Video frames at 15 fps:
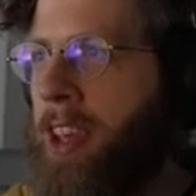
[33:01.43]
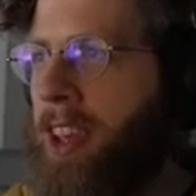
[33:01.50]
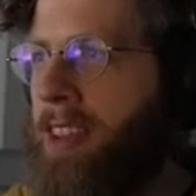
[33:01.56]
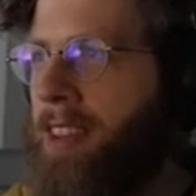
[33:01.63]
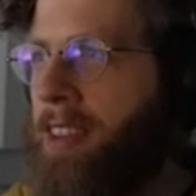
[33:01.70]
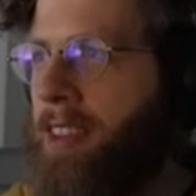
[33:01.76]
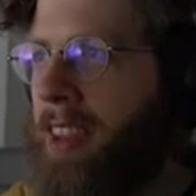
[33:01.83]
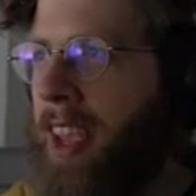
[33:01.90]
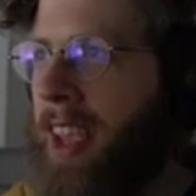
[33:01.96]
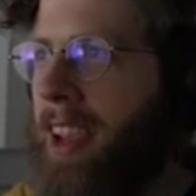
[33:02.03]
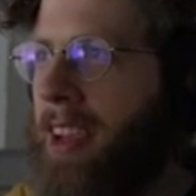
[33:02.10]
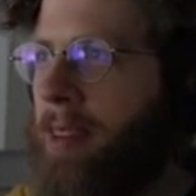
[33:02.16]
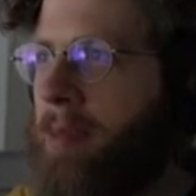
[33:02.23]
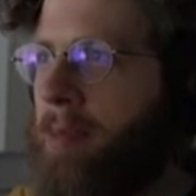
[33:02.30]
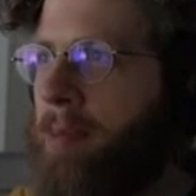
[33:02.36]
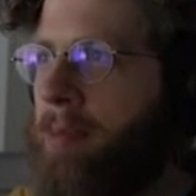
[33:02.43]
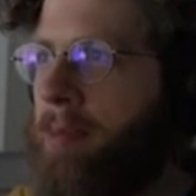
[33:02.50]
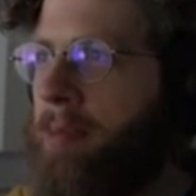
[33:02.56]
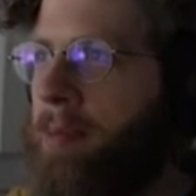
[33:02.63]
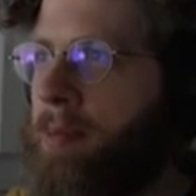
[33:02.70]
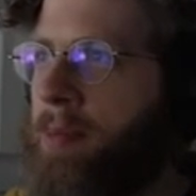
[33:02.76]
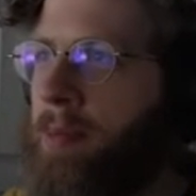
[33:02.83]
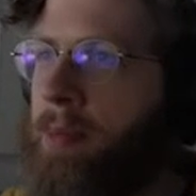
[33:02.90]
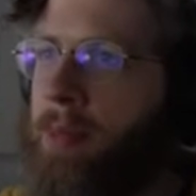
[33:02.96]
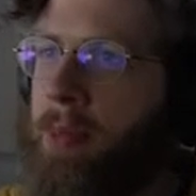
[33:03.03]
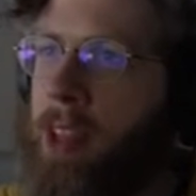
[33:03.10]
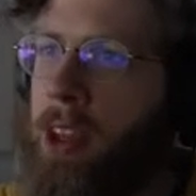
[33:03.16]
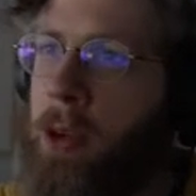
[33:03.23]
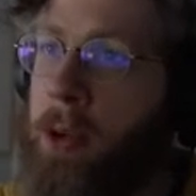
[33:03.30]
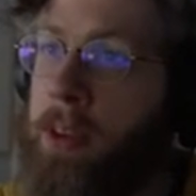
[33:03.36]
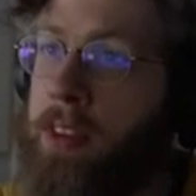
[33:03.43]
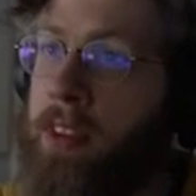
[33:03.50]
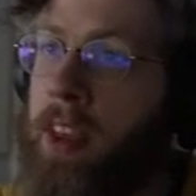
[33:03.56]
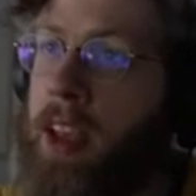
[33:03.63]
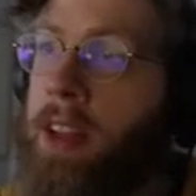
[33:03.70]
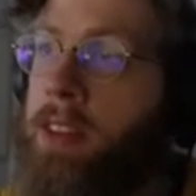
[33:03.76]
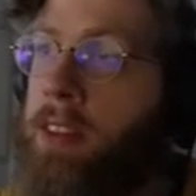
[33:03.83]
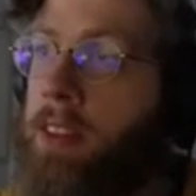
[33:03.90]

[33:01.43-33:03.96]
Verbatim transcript: in this game, you could say it's